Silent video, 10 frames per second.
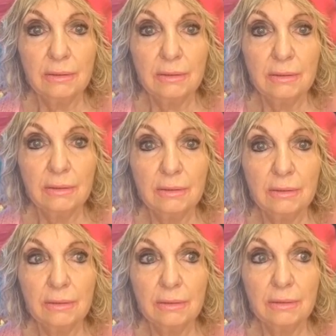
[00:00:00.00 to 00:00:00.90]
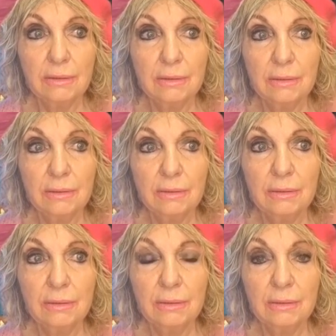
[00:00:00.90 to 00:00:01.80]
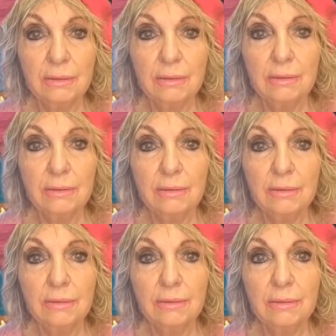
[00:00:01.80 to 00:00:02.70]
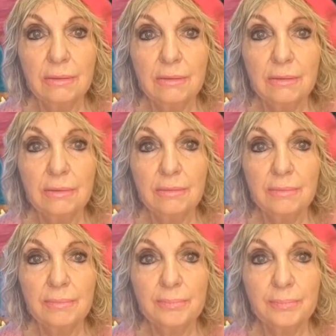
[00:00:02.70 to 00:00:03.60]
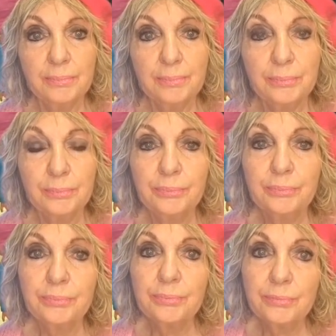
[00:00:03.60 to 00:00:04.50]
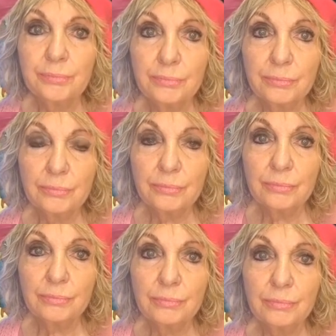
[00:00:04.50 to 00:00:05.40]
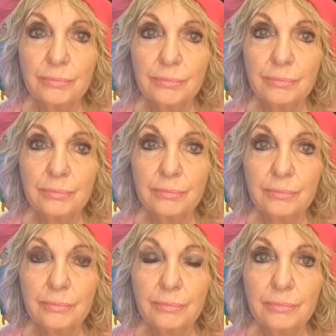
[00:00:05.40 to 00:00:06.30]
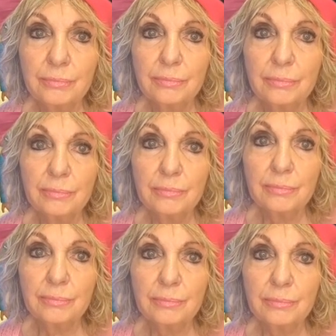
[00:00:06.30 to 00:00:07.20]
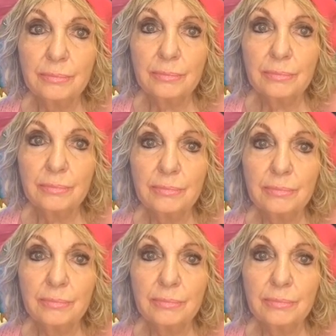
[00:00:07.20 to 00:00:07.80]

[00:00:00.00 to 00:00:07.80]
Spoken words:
No words are spoken by the person on screen.